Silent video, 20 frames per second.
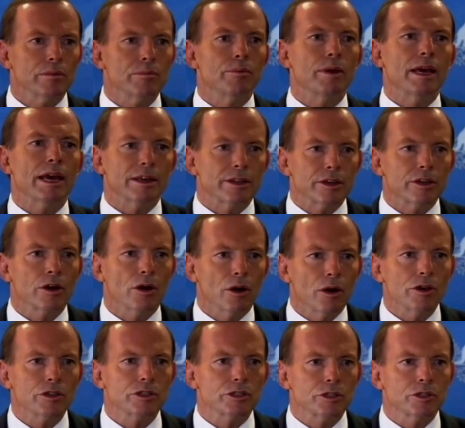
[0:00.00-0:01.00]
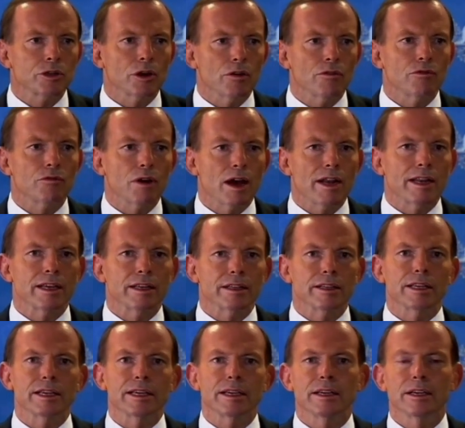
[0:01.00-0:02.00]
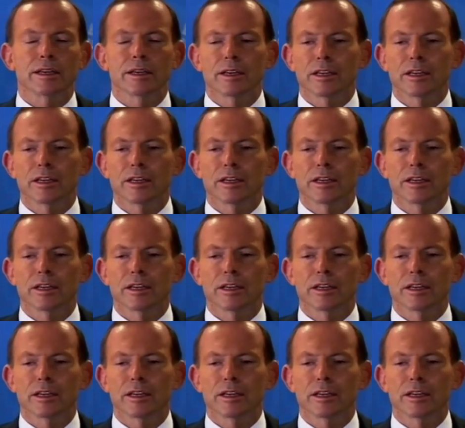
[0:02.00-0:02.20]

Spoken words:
bear the costs of running the